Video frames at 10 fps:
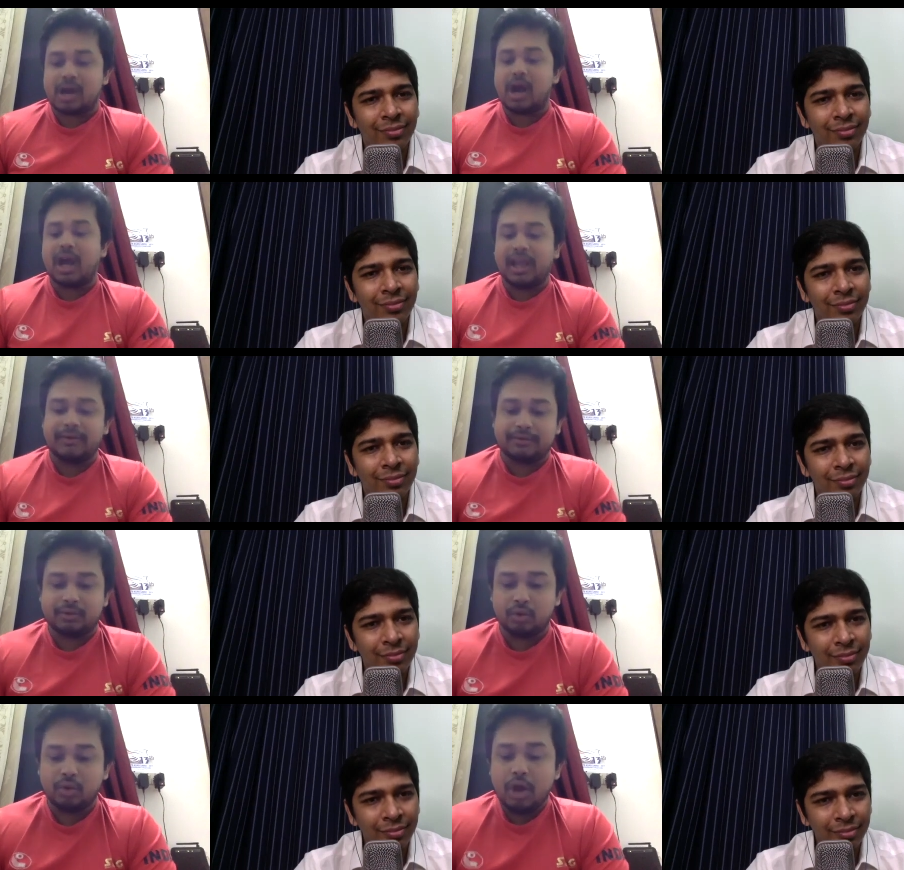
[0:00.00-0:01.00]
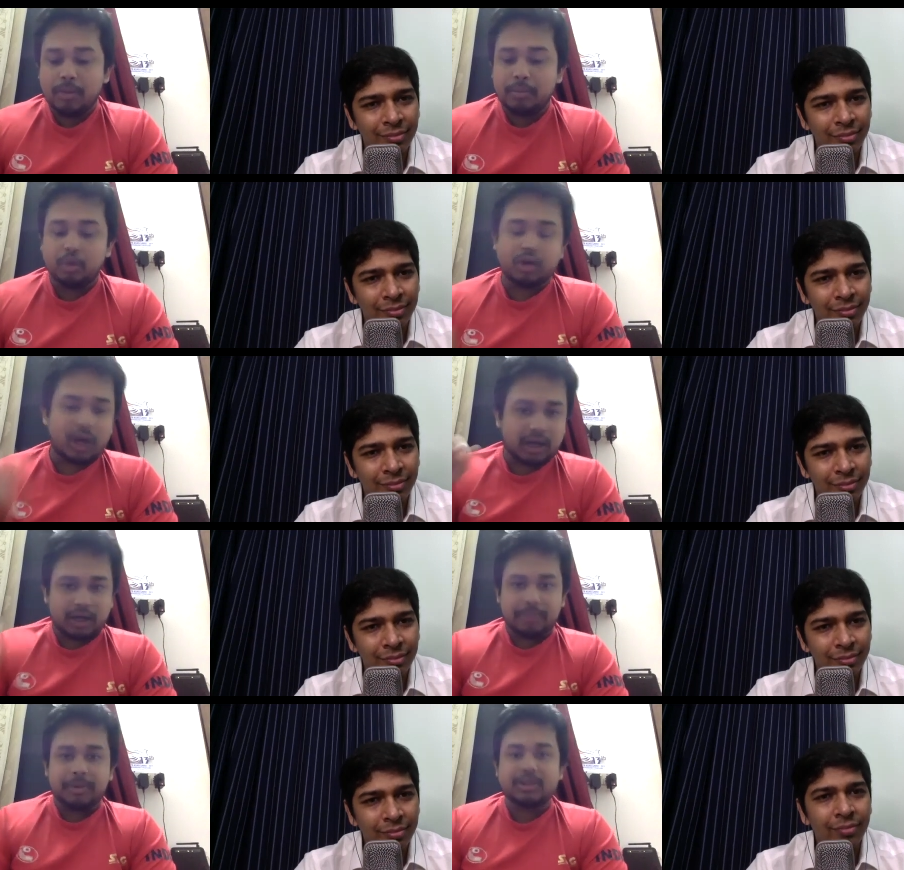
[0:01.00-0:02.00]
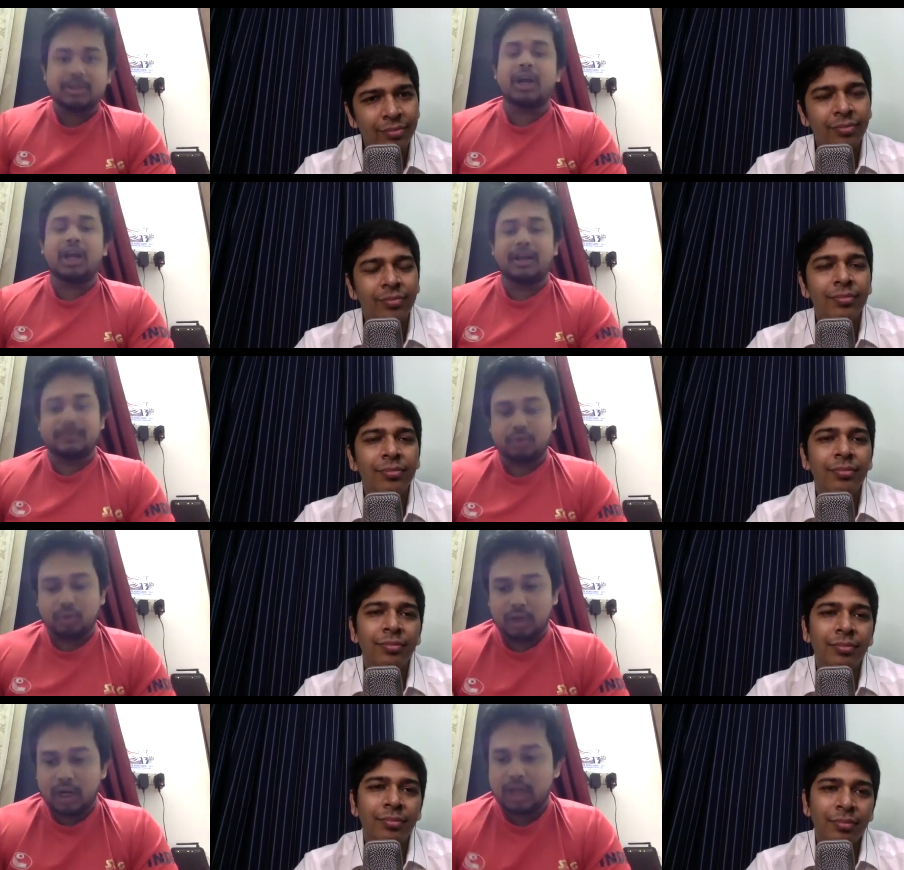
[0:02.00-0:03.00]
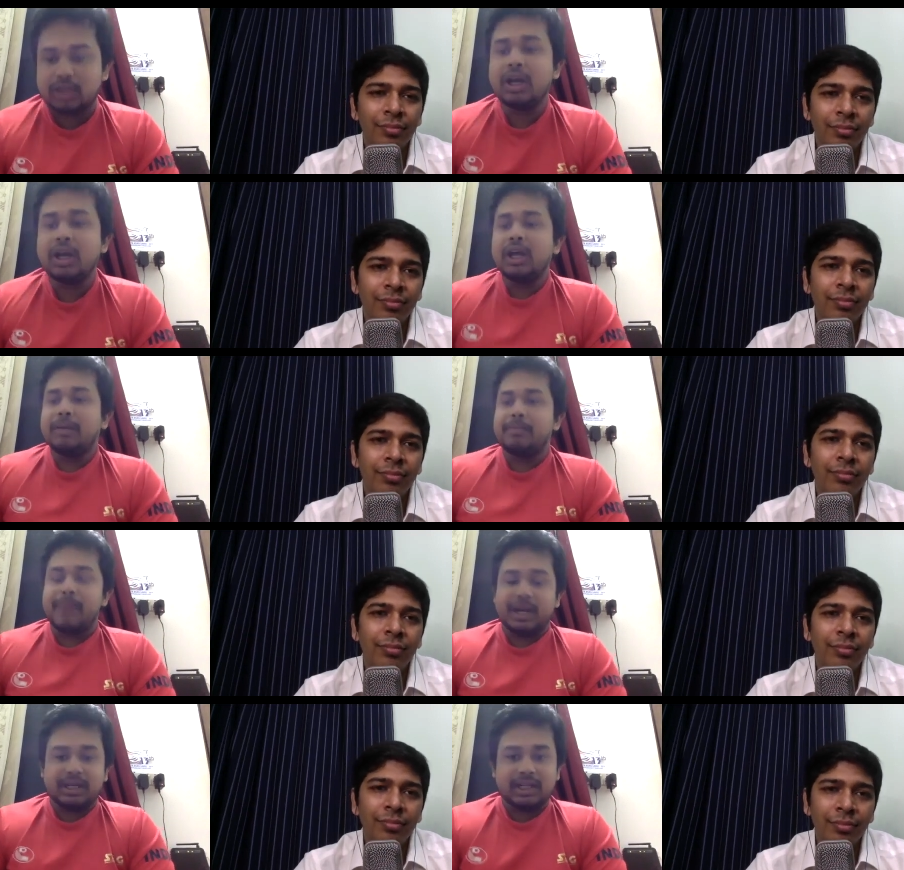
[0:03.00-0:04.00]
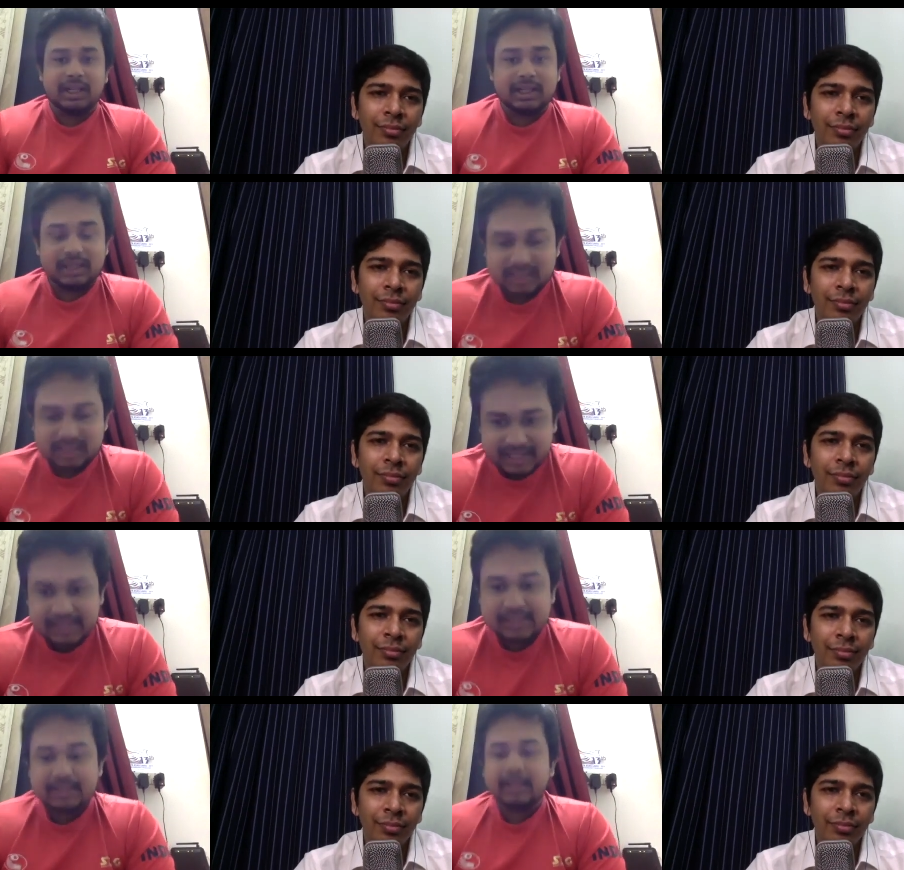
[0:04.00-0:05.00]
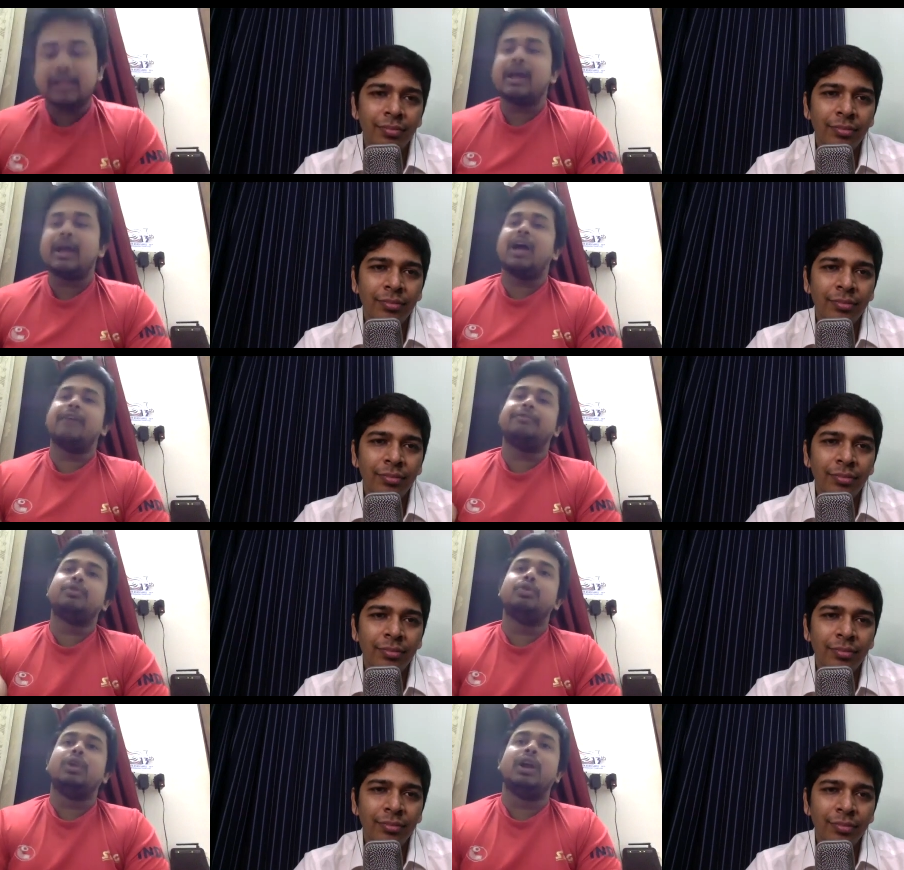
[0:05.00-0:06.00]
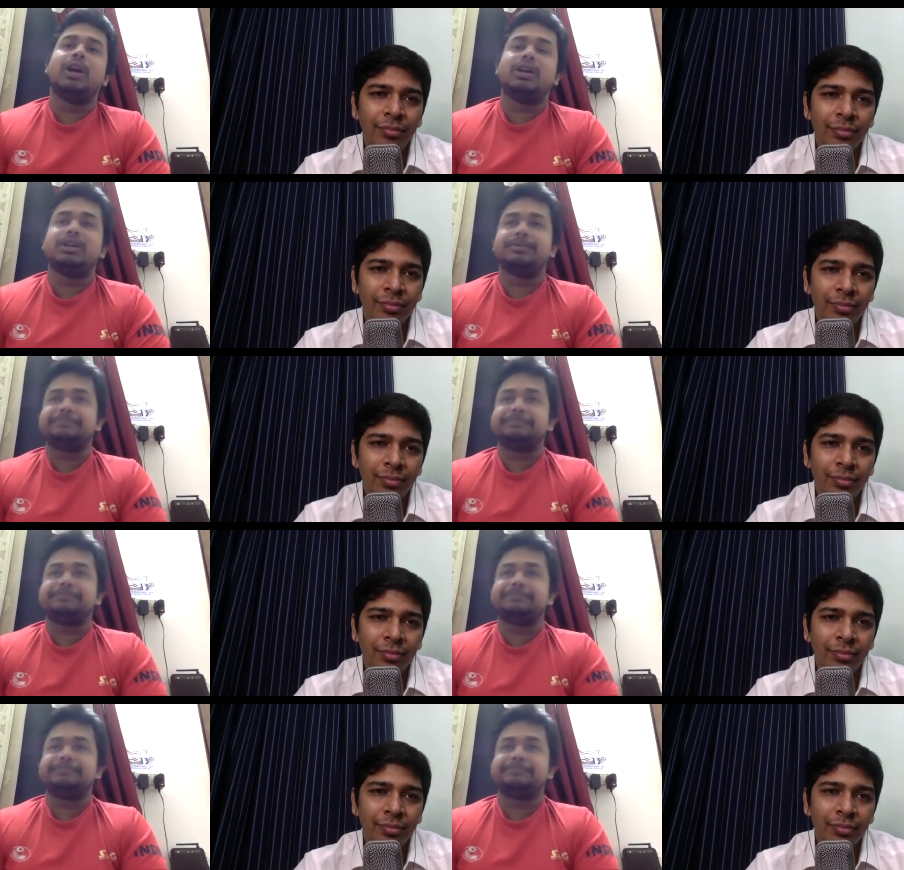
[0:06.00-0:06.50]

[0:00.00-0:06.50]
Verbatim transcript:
Speaker 1: I have to put 100%, I have to learn mental skill, I have to learn